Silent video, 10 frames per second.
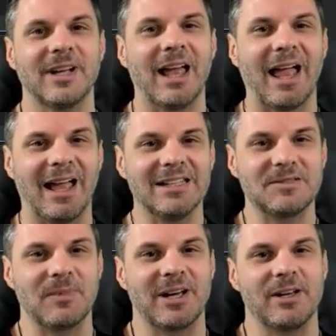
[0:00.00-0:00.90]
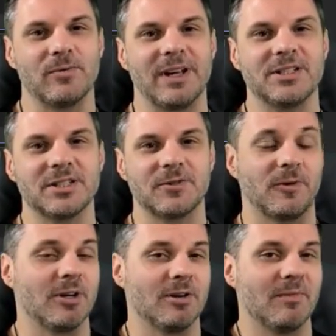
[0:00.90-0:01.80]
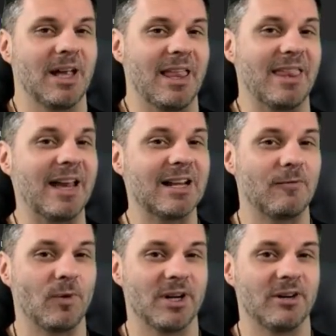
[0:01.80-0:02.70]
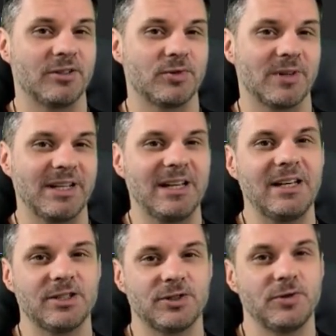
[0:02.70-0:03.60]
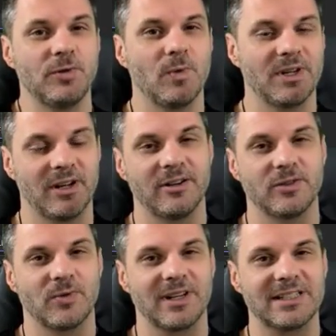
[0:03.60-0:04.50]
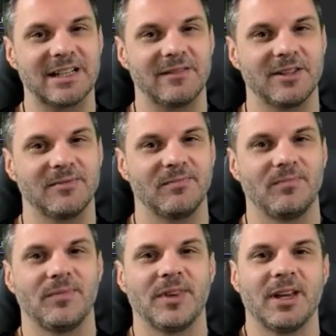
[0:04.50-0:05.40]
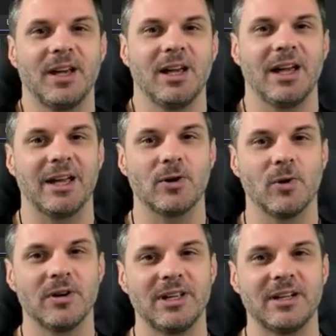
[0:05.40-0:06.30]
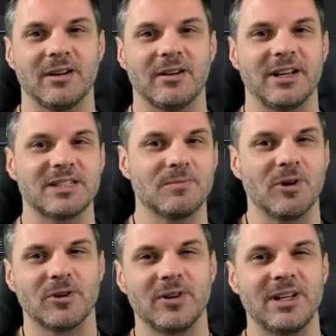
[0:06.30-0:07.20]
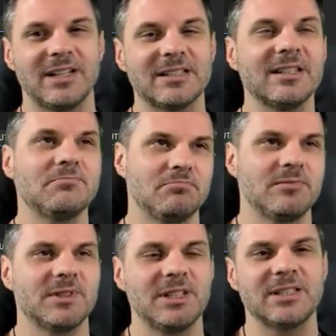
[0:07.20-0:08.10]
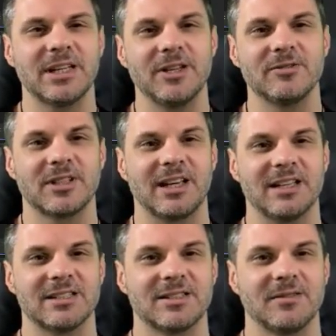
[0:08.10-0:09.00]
Sbyte ranges from -128 to 127. A coordinate on a small grid is a decent use case.